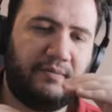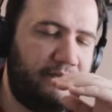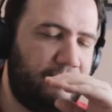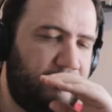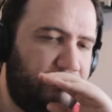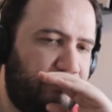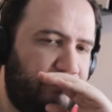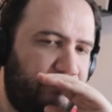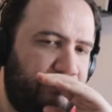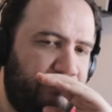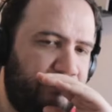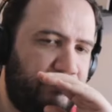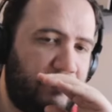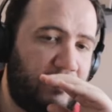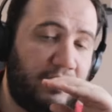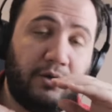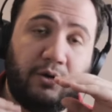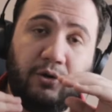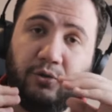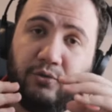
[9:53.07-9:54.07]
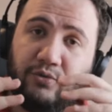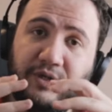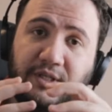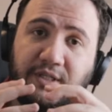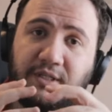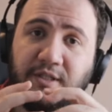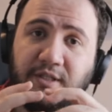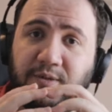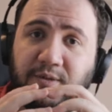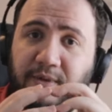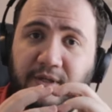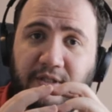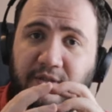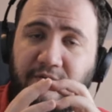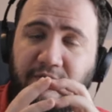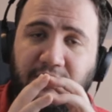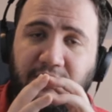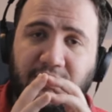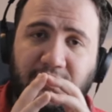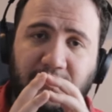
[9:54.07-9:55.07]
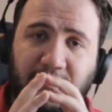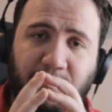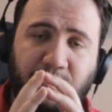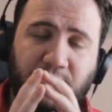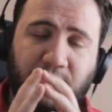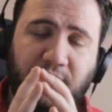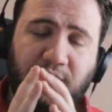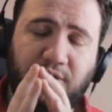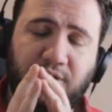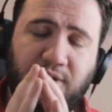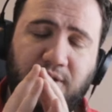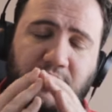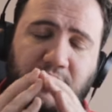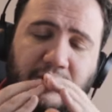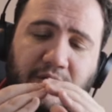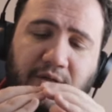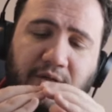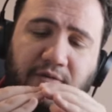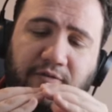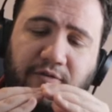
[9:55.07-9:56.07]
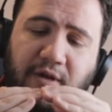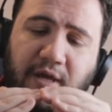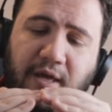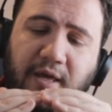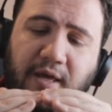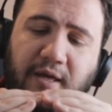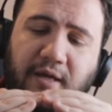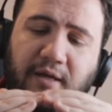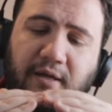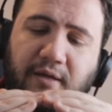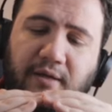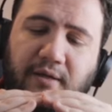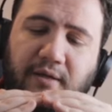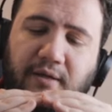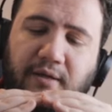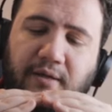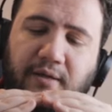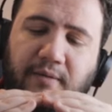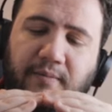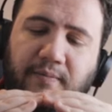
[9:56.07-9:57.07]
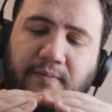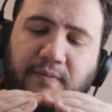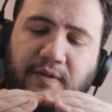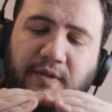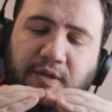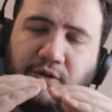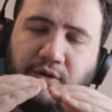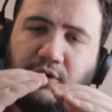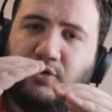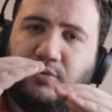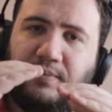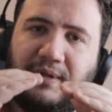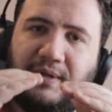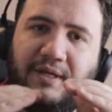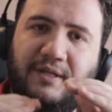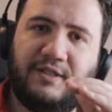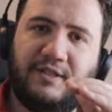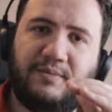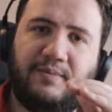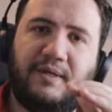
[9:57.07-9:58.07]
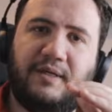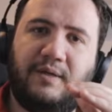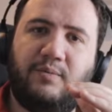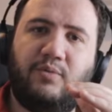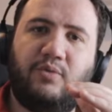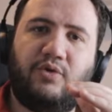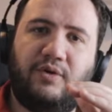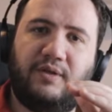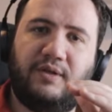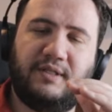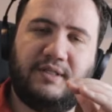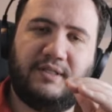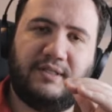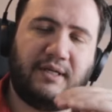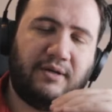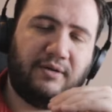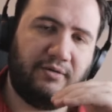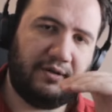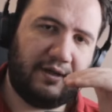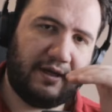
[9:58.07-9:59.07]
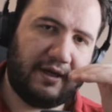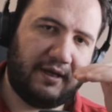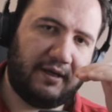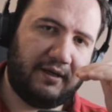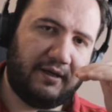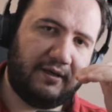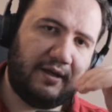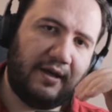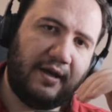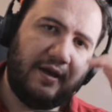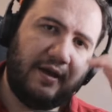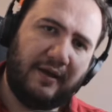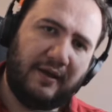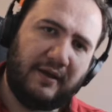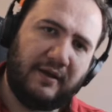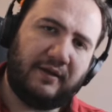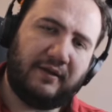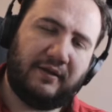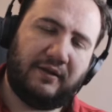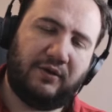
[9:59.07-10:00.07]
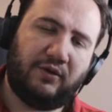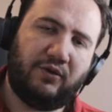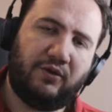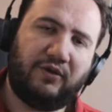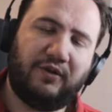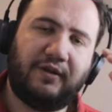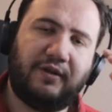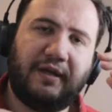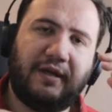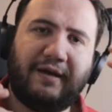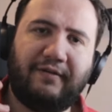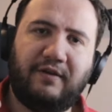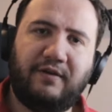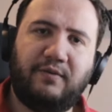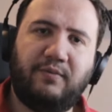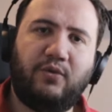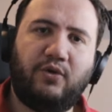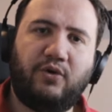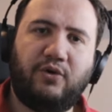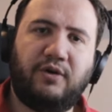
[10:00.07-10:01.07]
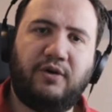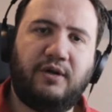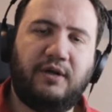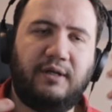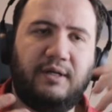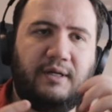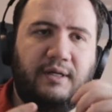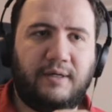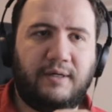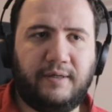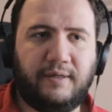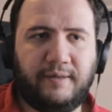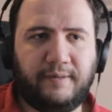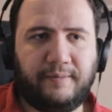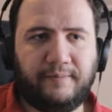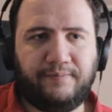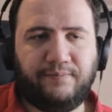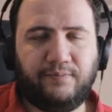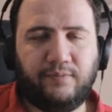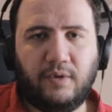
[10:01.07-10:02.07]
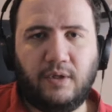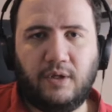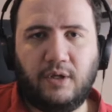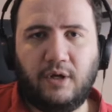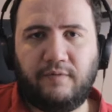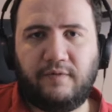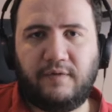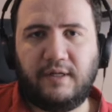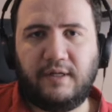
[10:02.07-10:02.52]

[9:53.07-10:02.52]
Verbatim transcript: the whole reason is because of the separation of um, the Europeans being more in the South and the North having more um, of the